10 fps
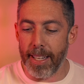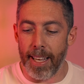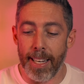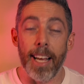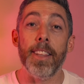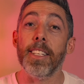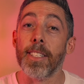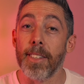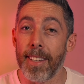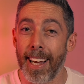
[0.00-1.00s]
and
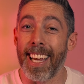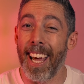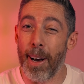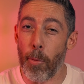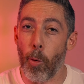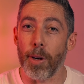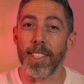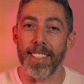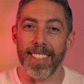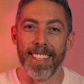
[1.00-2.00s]
this again
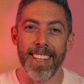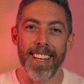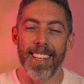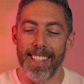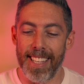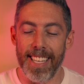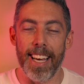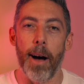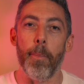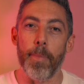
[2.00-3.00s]
wasn't the
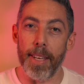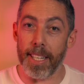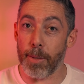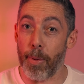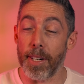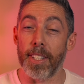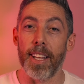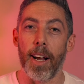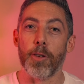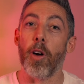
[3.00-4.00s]
expression
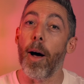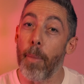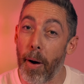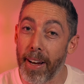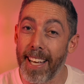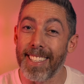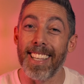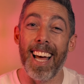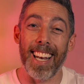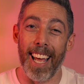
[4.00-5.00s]
that I tried, but I'll get to
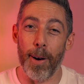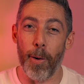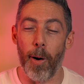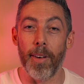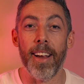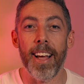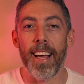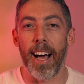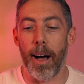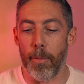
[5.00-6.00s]
that later on.
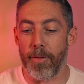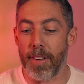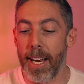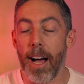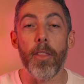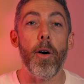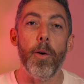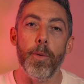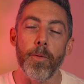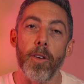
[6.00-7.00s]
For now,
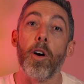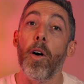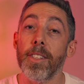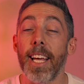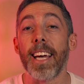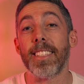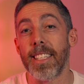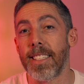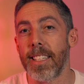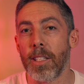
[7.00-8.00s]
though, for context,
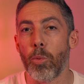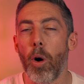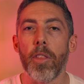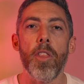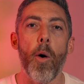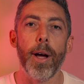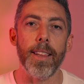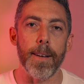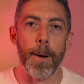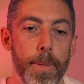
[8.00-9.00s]
it's worth knowing that